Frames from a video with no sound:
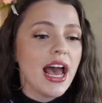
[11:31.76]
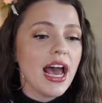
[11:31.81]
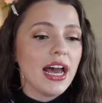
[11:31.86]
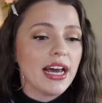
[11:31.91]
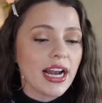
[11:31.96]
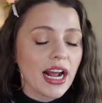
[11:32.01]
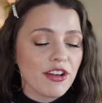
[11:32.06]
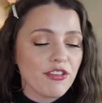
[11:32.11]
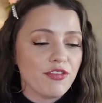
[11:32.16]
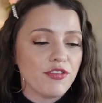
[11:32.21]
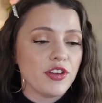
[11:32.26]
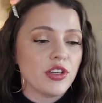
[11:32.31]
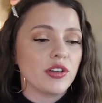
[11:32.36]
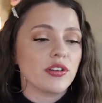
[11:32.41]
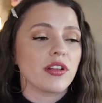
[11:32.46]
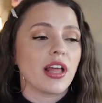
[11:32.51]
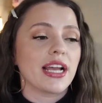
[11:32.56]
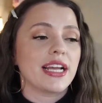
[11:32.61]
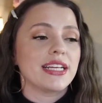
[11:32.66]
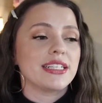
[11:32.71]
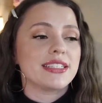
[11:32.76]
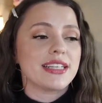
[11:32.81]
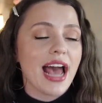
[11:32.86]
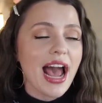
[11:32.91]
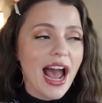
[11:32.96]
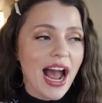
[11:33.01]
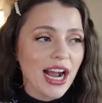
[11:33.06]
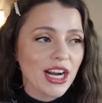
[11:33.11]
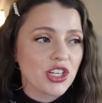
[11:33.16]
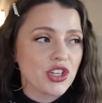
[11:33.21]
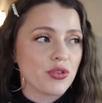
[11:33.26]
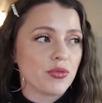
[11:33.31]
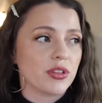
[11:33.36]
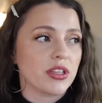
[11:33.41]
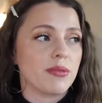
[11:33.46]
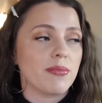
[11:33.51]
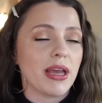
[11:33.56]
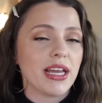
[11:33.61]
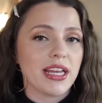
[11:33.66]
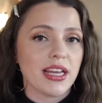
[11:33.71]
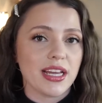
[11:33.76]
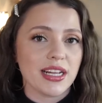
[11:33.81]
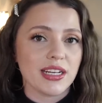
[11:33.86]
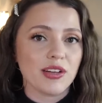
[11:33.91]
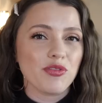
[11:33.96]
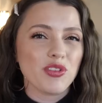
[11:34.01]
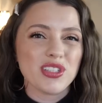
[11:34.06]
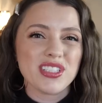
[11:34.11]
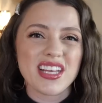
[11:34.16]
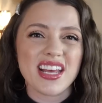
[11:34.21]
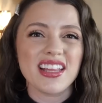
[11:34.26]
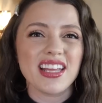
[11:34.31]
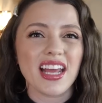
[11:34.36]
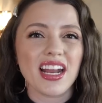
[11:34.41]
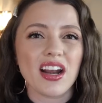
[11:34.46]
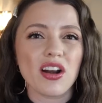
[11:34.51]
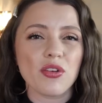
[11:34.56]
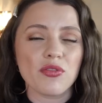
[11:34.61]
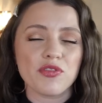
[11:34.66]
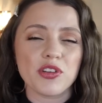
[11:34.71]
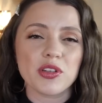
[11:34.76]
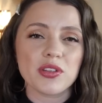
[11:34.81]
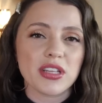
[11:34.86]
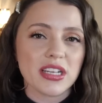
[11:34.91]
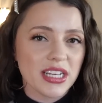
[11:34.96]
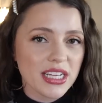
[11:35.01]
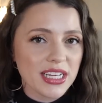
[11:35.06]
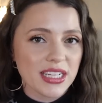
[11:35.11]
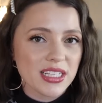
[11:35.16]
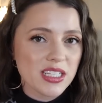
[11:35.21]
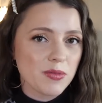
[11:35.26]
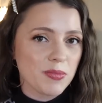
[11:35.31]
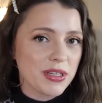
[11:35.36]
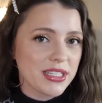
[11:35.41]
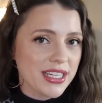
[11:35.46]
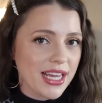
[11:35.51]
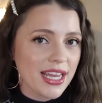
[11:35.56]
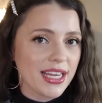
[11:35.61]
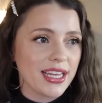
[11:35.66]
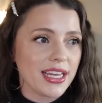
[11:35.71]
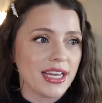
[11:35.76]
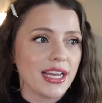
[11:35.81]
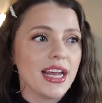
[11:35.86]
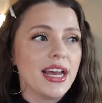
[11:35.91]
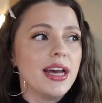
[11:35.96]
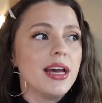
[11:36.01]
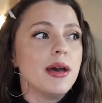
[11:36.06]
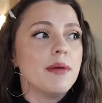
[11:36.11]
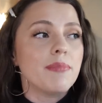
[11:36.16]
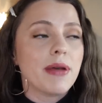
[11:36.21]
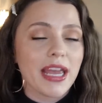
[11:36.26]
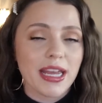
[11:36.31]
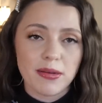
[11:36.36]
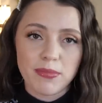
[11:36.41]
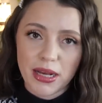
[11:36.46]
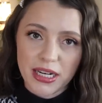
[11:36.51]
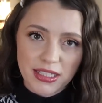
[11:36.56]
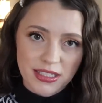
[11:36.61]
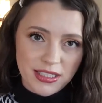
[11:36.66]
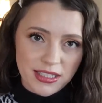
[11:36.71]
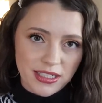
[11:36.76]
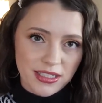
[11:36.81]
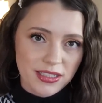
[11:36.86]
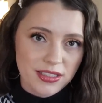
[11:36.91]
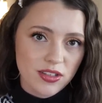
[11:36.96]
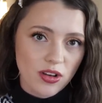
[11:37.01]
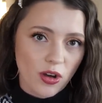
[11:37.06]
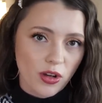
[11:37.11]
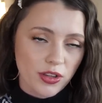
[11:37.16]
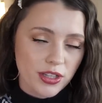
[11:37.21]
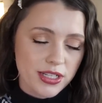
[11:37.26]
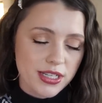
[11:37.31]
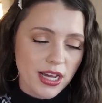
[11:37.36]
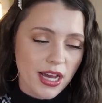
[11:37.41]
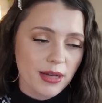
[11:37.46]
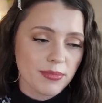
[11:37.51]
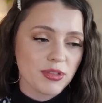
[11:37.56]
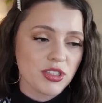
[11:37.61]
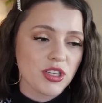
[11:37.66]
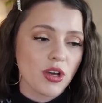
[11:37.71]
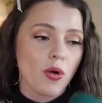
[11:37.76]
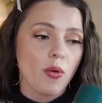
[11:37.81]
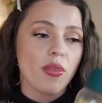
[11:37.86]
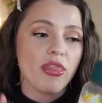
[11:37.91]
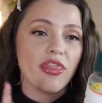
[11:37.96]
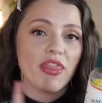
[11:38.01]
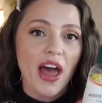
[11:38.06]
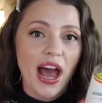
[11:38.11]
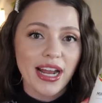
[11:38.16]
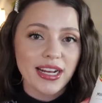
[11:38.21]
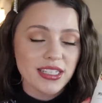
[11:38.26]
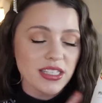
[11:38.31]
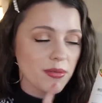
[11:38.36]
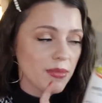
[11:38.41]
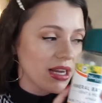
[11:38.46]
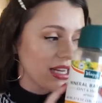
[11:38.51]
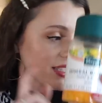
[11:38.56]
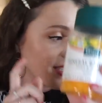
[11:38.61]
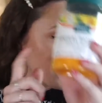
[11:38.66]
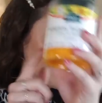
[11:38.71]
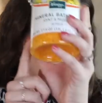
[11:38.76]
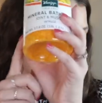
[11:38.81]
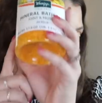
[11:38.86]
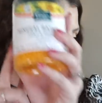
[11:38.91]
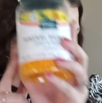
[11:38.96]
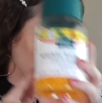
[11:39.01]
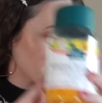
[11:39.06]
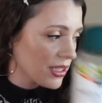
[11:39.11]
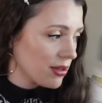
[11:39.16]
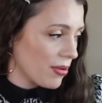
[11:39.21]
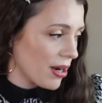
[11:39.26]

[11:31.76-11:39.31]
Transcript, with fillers: and I feel like it's actually making a difference. And then I don't feel the need to be taking pain medicines all the time. So that is amazing. Highly